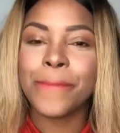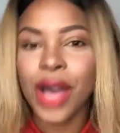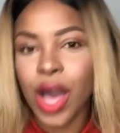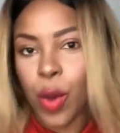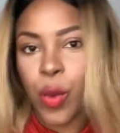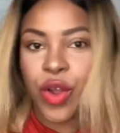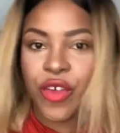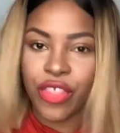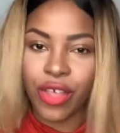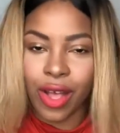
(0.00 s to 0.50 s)

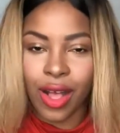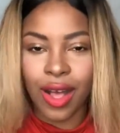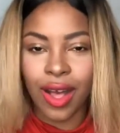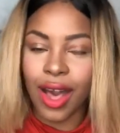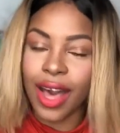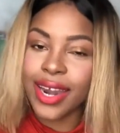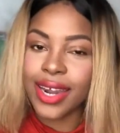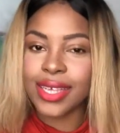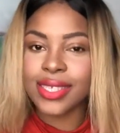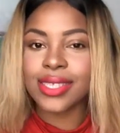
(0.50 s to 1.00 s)
power, the
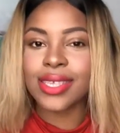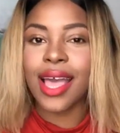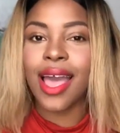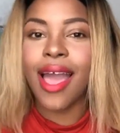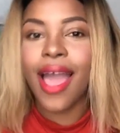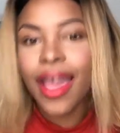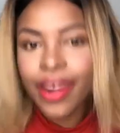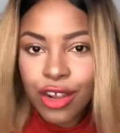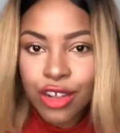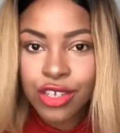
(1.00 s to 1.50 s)
goddess
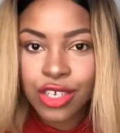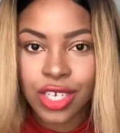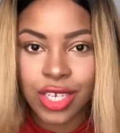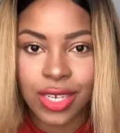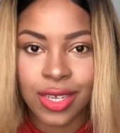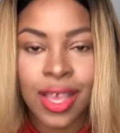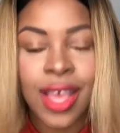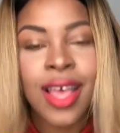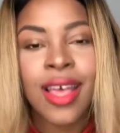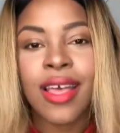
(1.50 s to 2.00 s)

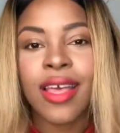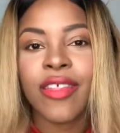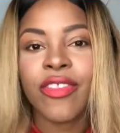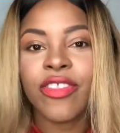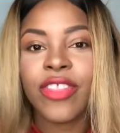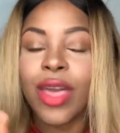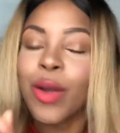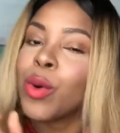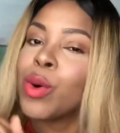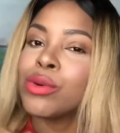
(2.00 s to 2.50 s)
energy.
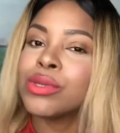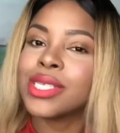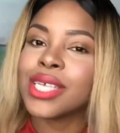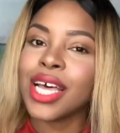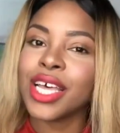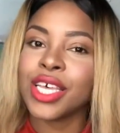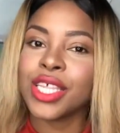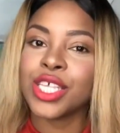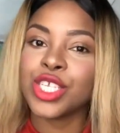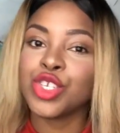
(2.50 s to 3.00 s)
They won't
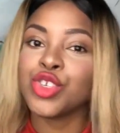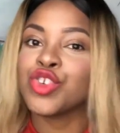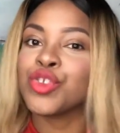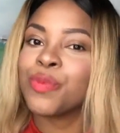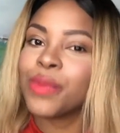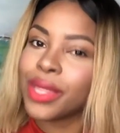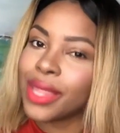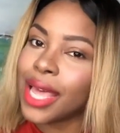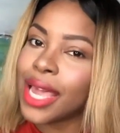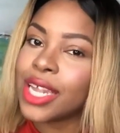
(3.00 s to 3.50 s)
tell you the
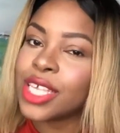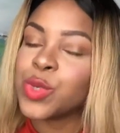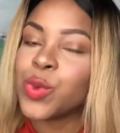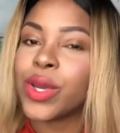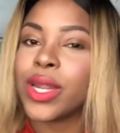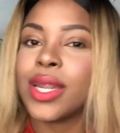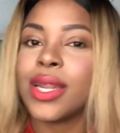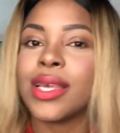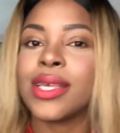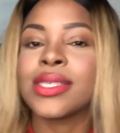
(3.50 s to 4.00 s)
truth, but that is
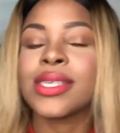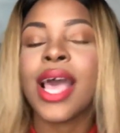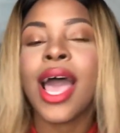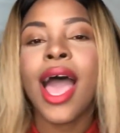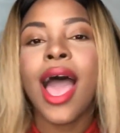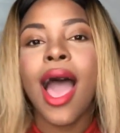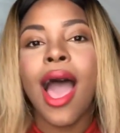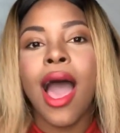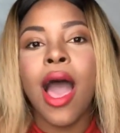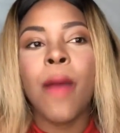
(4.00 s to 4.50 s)
what it is.
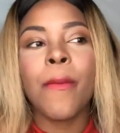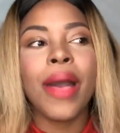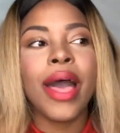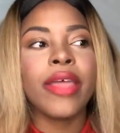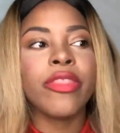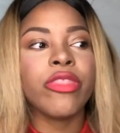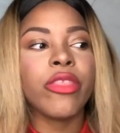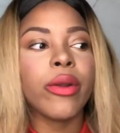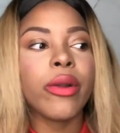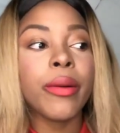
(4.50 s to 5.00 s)

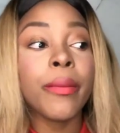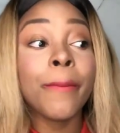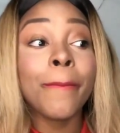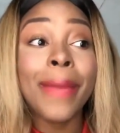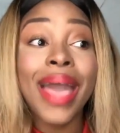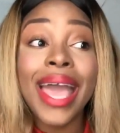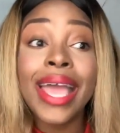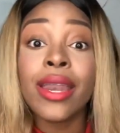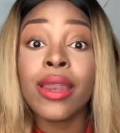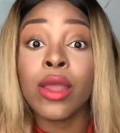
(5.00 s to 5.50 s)
And there are
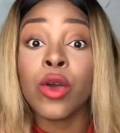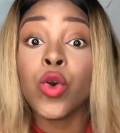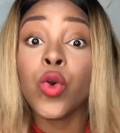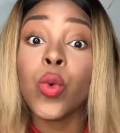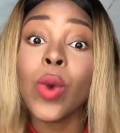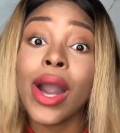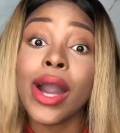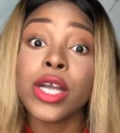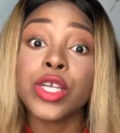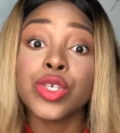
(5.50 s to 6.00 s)
men
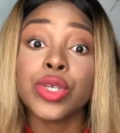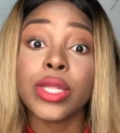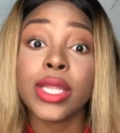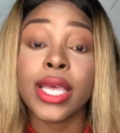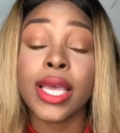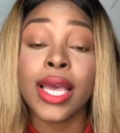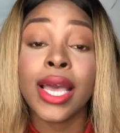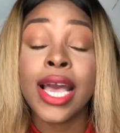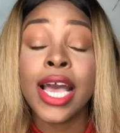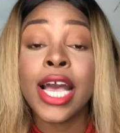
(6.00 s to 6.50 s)
who
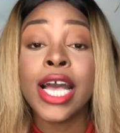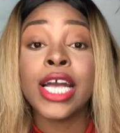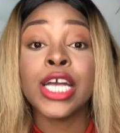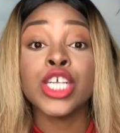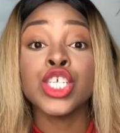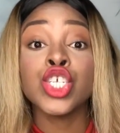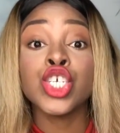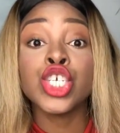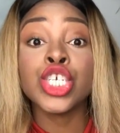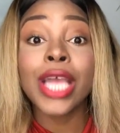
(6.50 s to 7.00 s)
actually
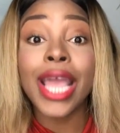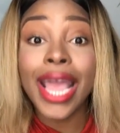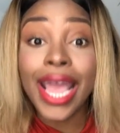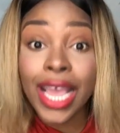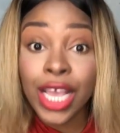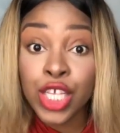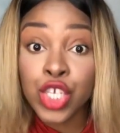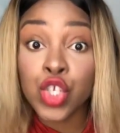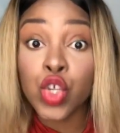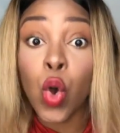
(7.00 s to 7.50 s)

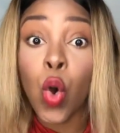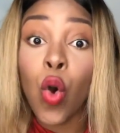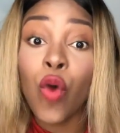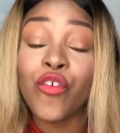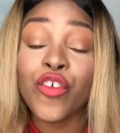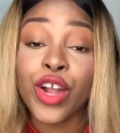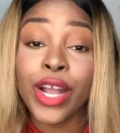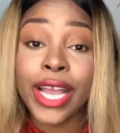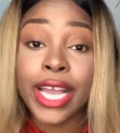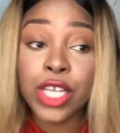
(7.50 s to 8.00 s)
changed
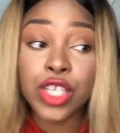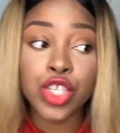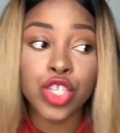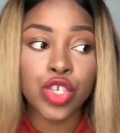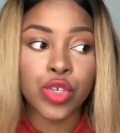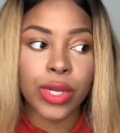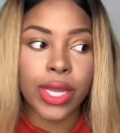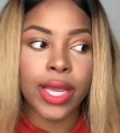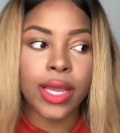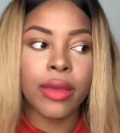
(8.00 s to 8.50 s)
over
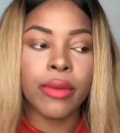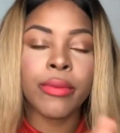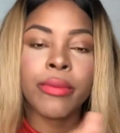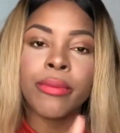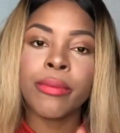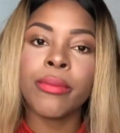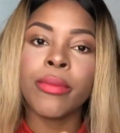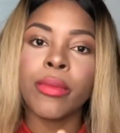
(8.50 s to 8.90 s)
history.